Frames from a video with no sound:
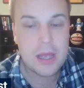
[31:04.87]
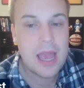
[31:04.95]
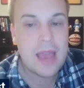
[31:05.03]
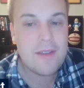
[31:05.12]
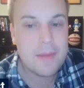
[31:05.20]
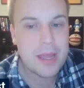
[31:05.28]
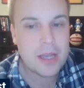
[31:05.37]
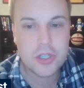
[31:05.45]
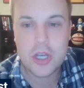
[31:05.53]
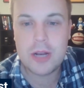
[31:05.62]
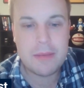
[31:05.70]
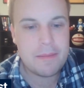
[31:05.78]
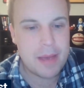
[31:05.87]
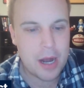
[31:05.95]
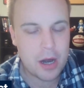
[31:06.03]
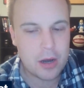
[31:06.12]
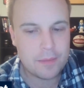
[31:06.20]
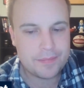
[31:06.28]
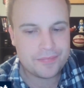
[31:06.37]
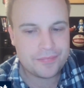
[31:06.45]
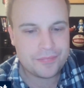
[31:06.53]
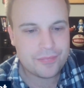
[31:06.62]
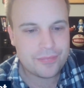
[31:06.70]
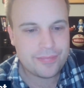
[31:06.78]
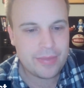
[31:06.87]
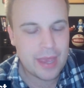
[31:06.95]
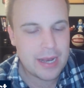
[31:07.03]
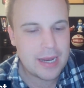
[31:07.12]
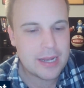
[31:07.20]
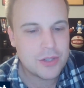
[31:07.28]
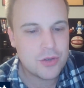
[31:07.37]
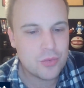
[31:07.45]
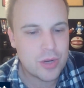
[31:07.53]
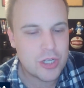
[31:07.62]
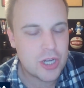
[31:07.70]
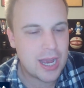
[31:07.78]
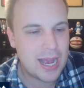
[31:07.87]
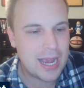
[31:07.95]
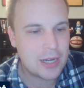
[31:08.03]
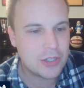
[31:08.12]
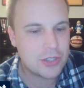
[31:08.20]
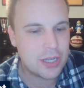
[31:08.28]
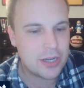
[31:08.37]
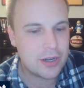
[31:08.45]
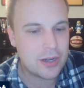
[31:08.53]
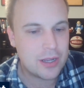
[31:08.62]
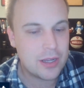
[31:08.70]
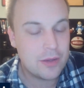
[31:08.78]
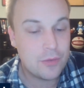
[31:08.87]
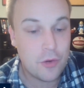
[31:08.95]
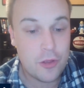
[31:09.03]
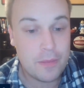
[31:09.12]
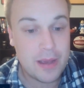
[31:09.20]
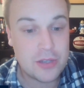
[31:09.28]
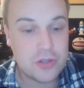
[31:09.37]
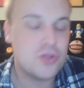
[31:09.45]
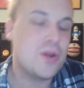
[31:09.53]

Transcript: Everybody else could have been better and needed to reach a higher standard for the Pacers,